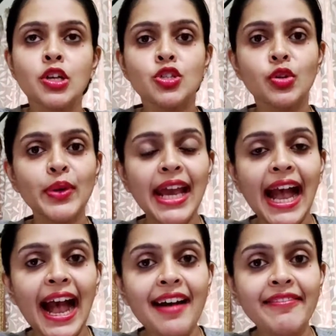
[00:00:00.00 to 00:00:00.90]
So we
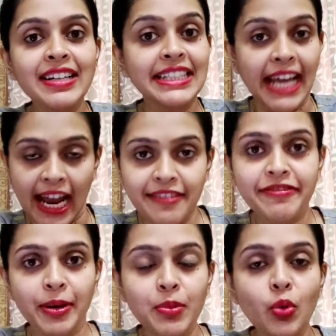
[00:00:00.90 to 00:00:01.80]
have a
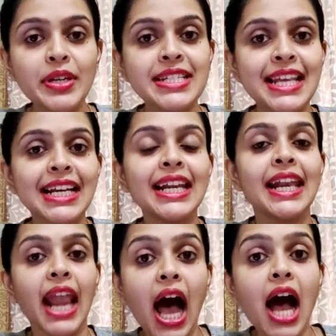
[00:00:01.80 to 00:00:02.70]
diaphragm, which is like a
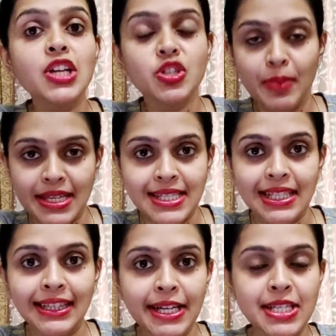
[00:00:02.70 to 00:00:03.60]
large
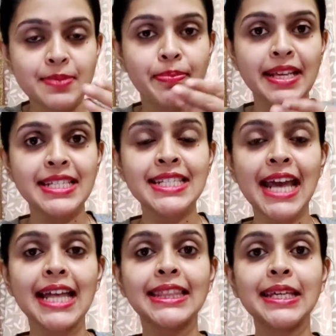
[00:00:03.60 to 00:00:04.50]
muscle that is
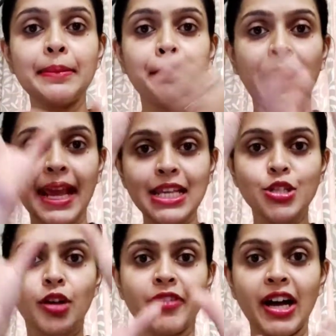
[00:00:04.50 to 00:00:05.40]
present at the
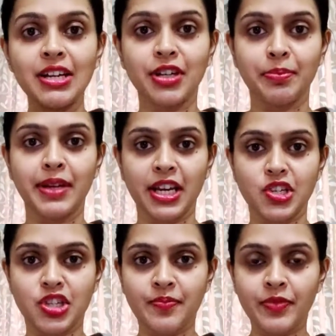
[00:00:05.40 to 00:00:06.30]
base of our rib
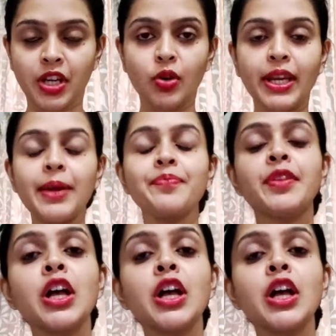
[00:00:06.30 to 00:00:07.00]
cage. Okay.